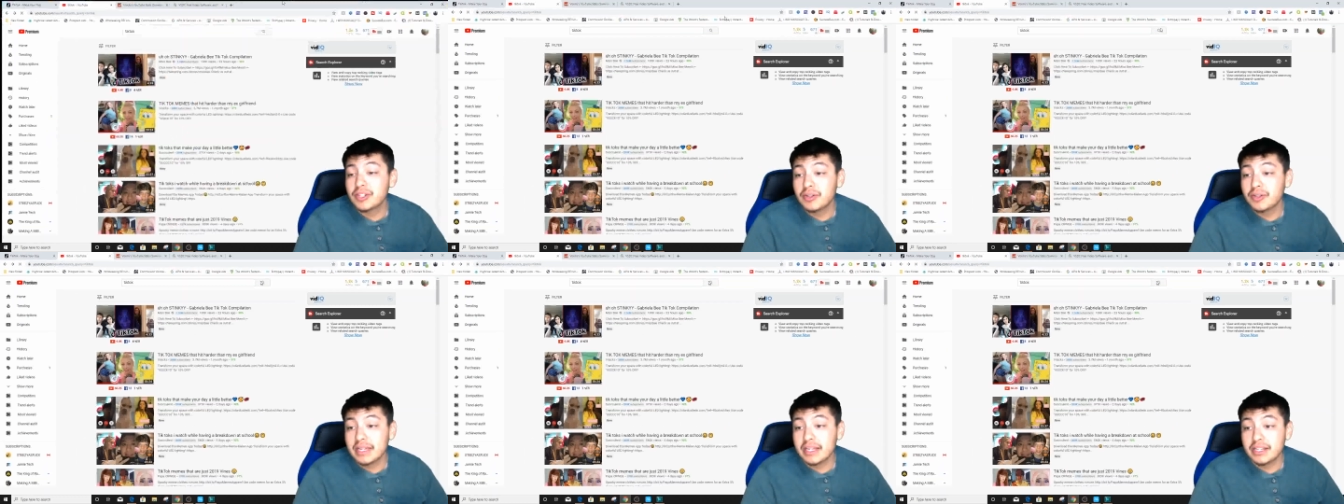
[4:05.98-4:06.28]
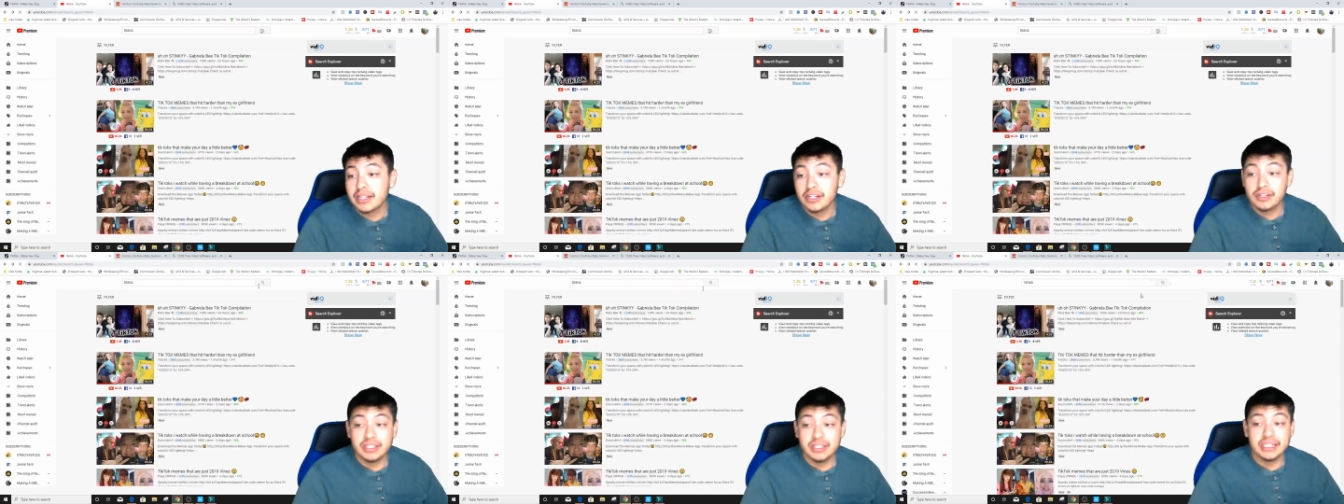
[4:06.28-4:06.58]
that
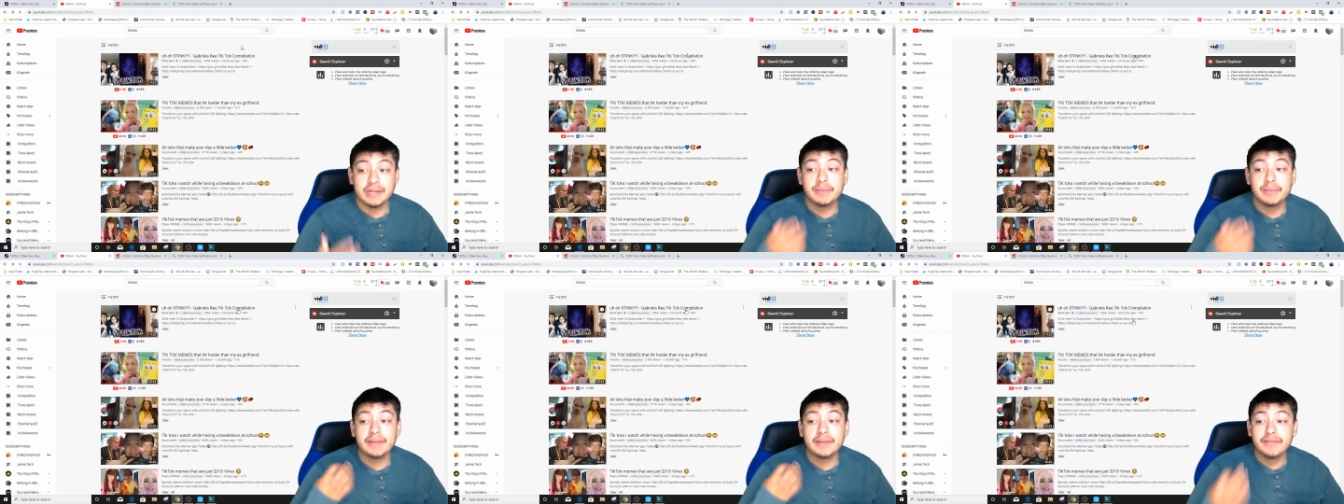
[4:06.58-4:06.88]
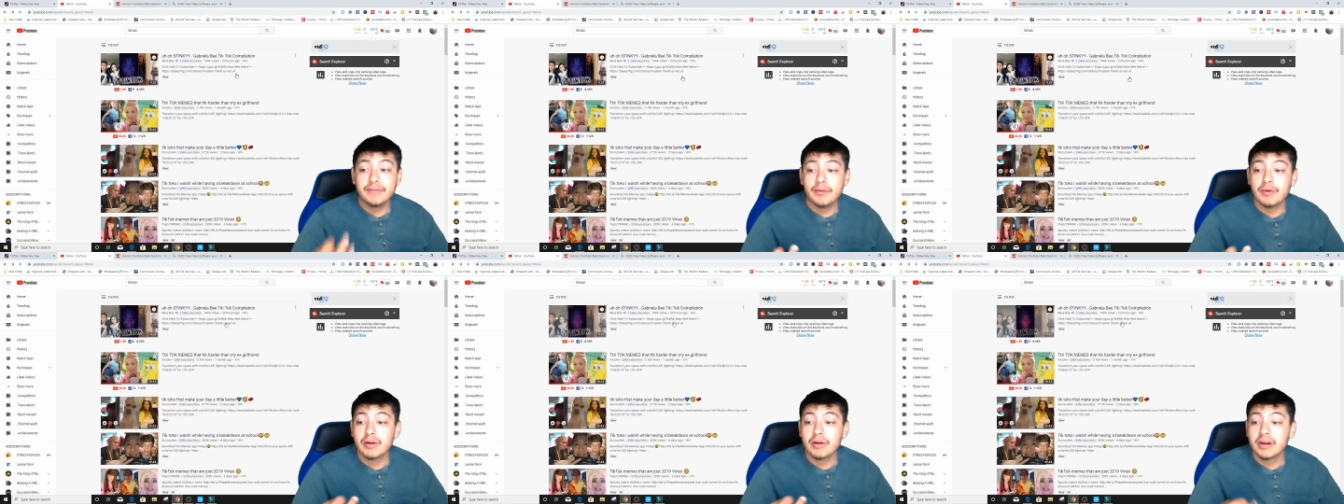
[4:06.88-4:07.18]
you've seen
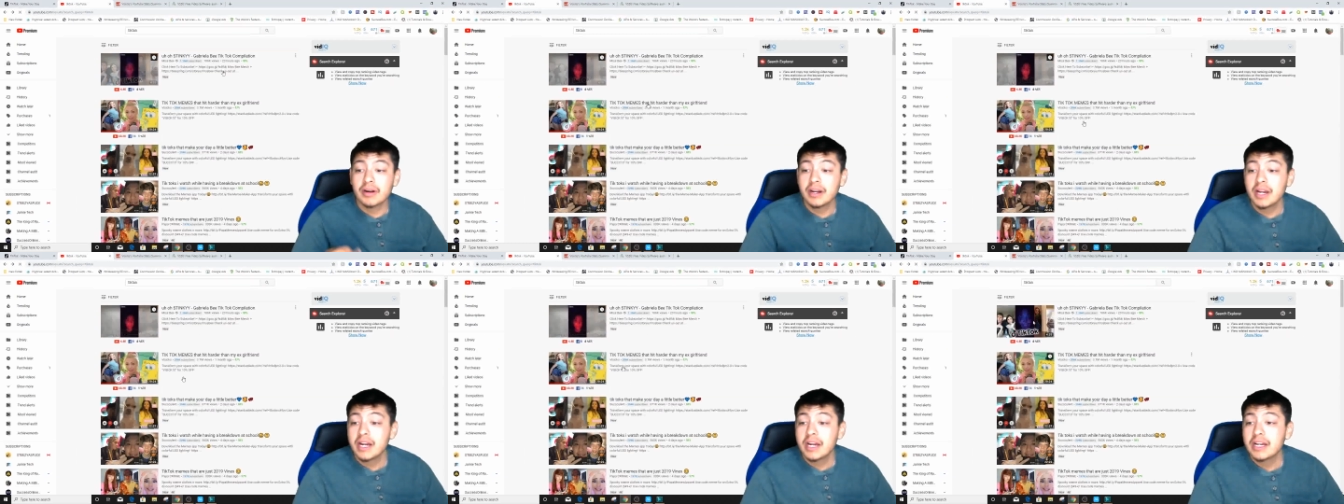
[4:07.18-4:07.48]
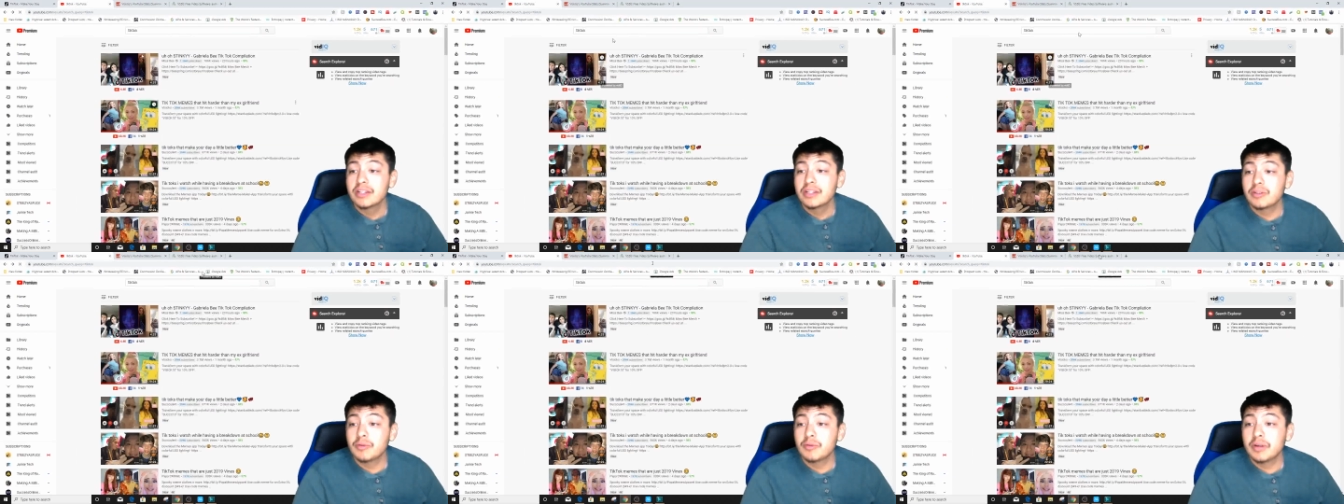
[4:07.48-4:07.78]
before.
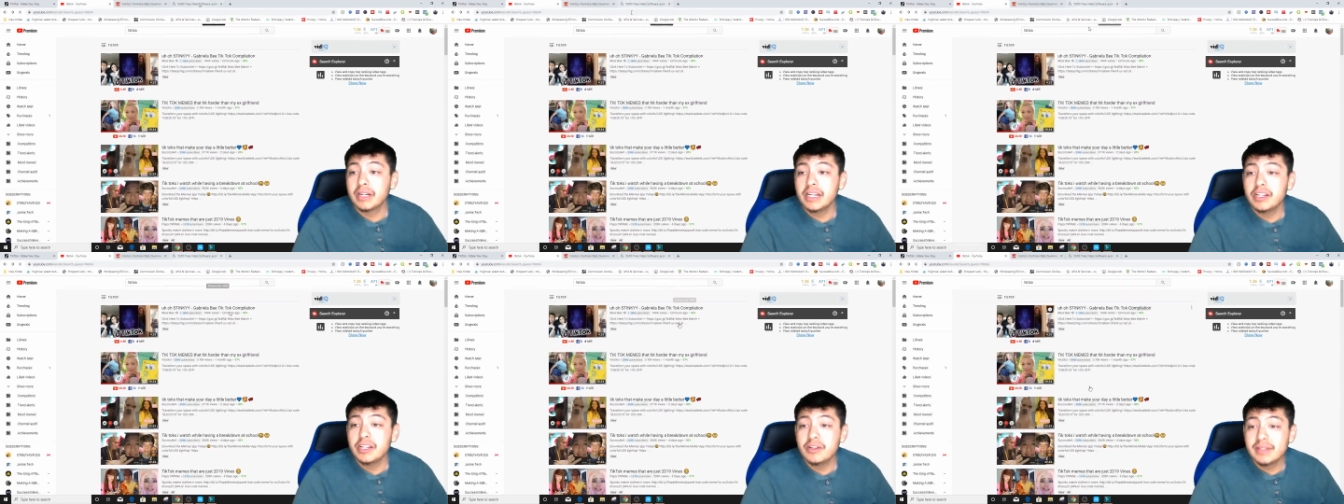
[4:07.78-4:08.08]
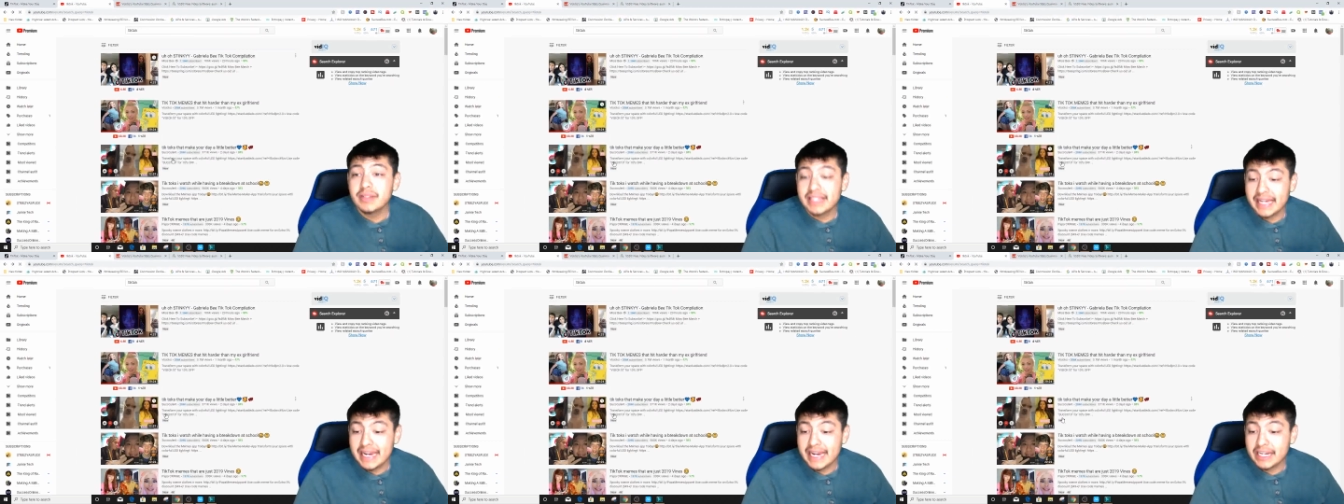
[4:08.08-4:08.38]
So what we're going to do
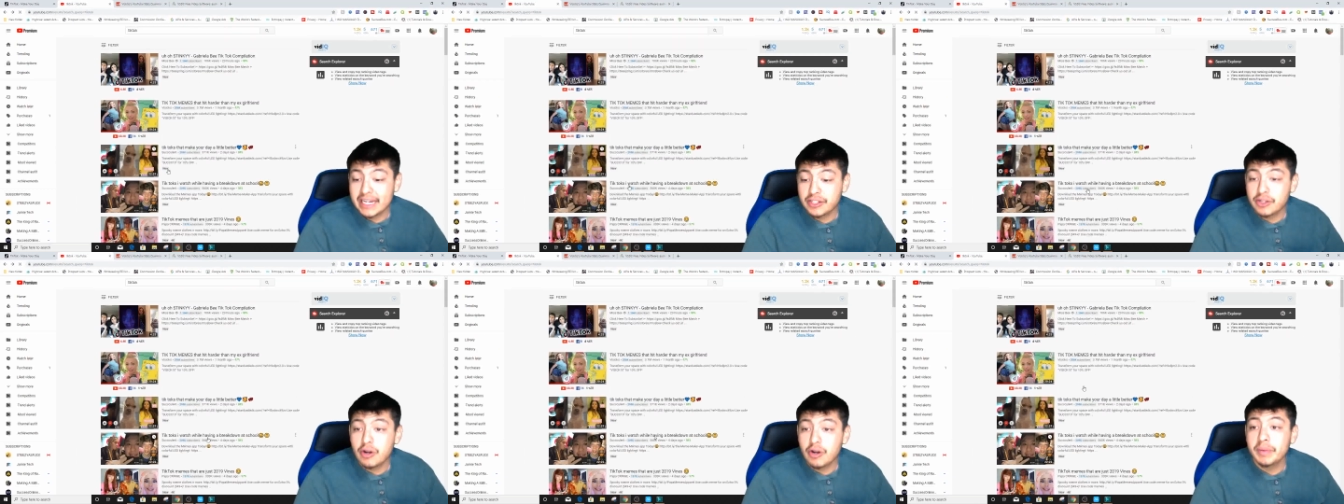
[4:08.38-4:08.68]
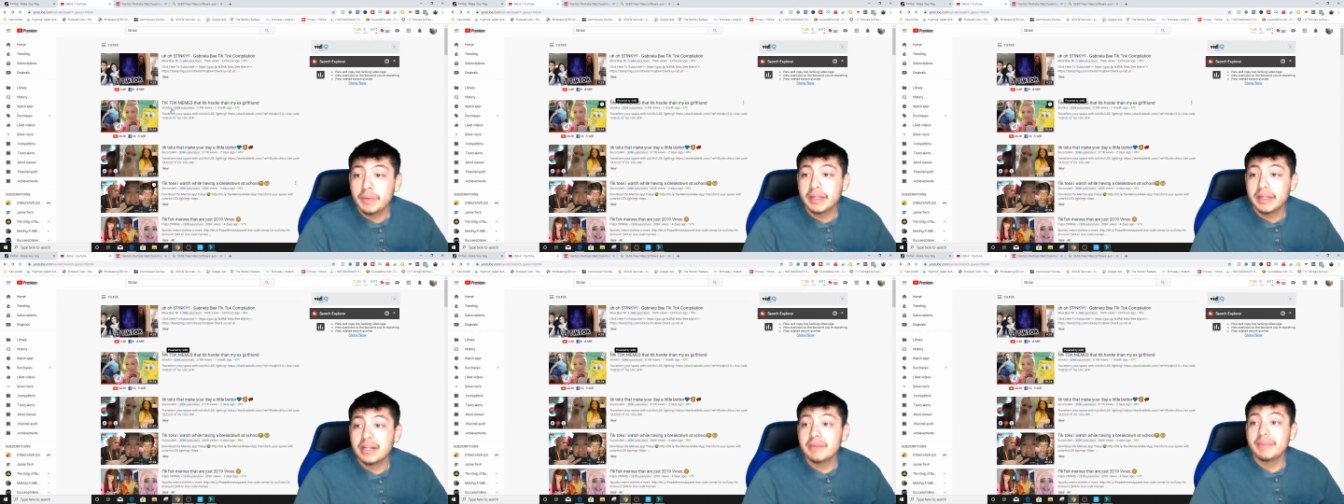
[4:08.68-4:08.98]
is actually
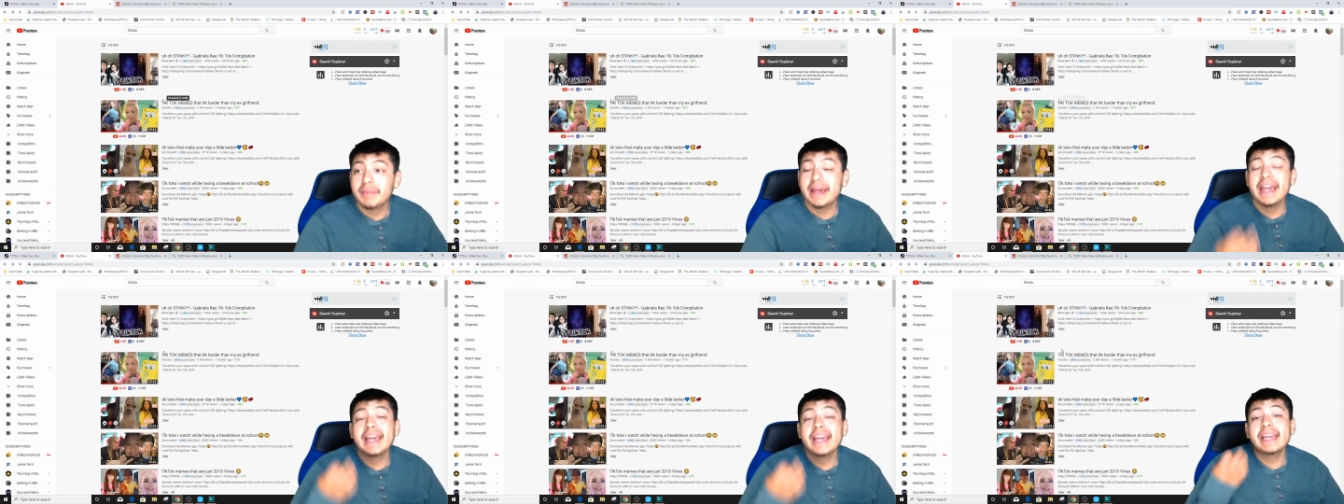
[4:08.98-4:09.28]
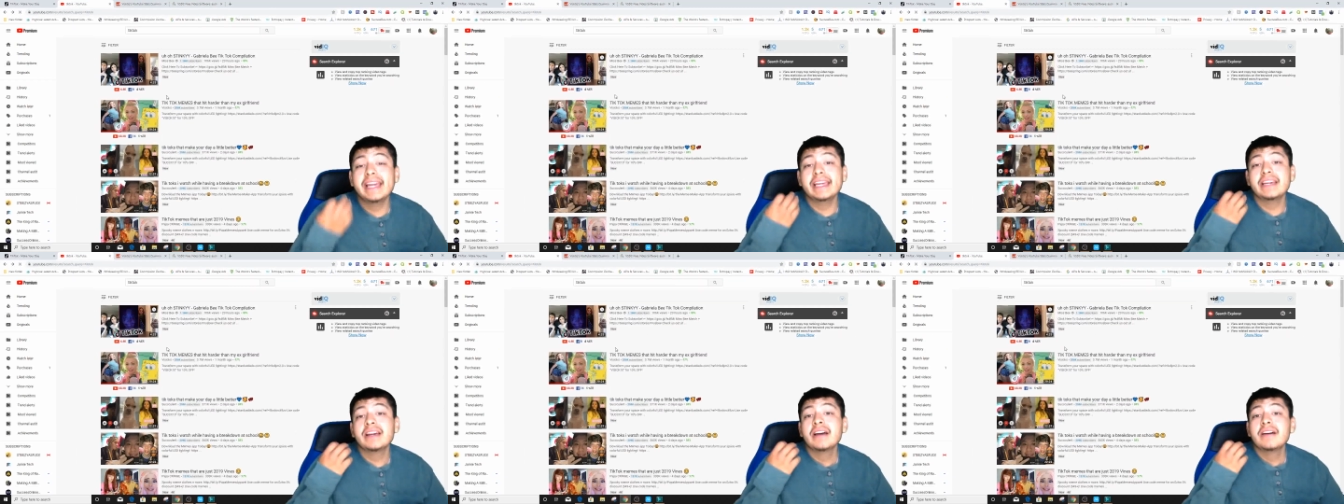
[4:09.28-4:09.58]
open up
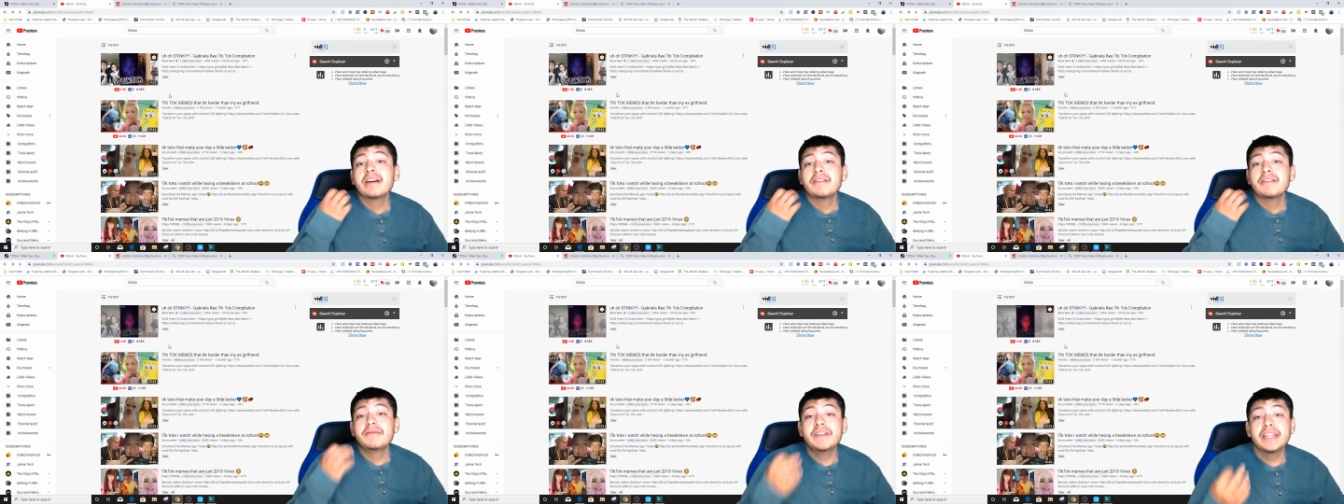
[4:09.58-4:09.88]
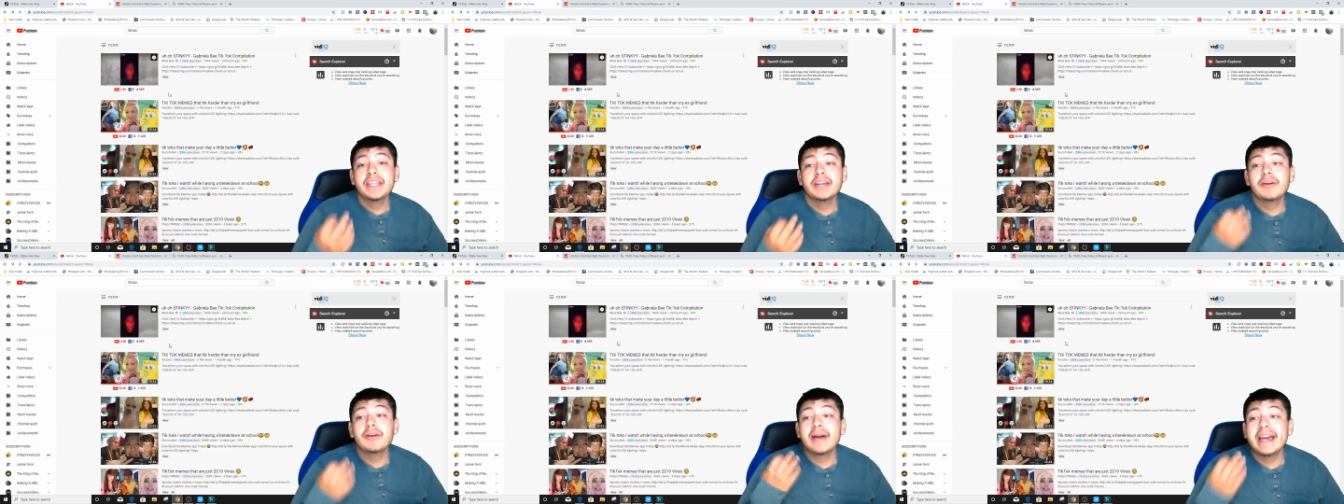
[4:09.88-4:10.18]
a
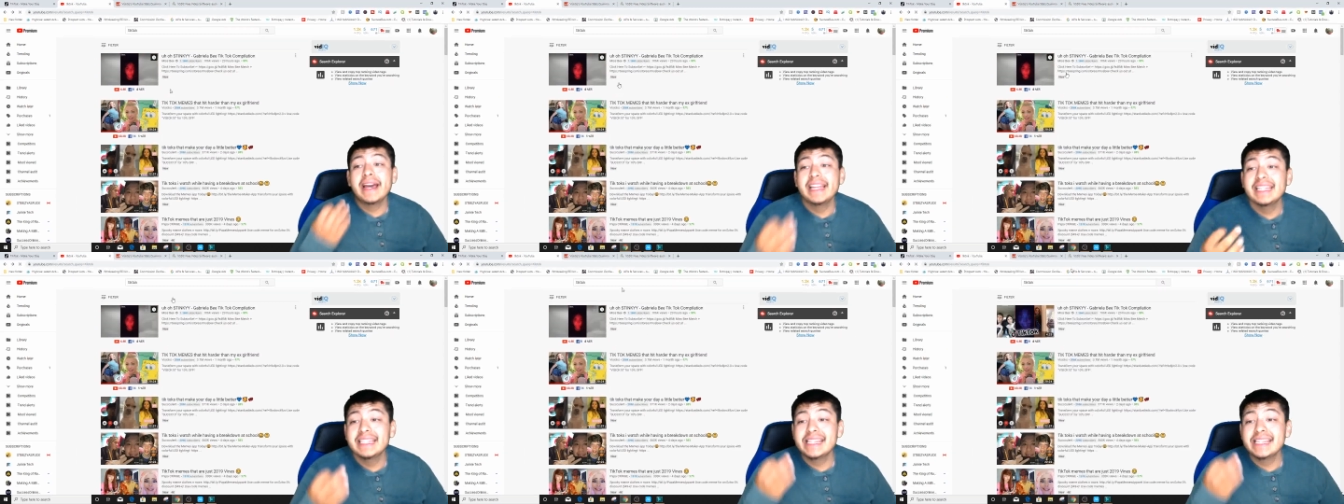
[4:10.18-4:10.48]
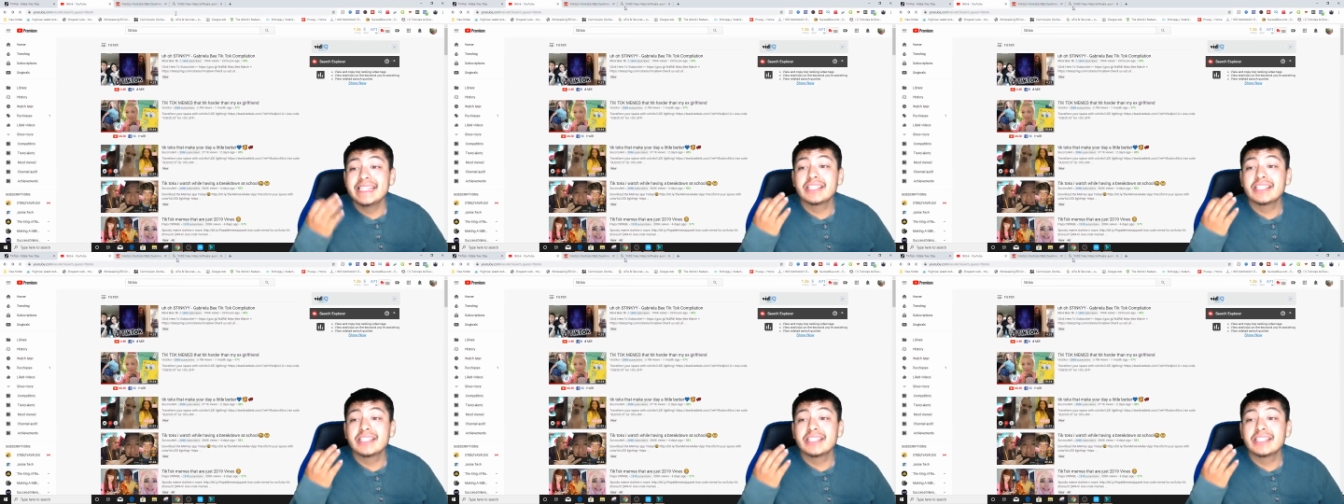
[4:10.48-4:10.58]
video editing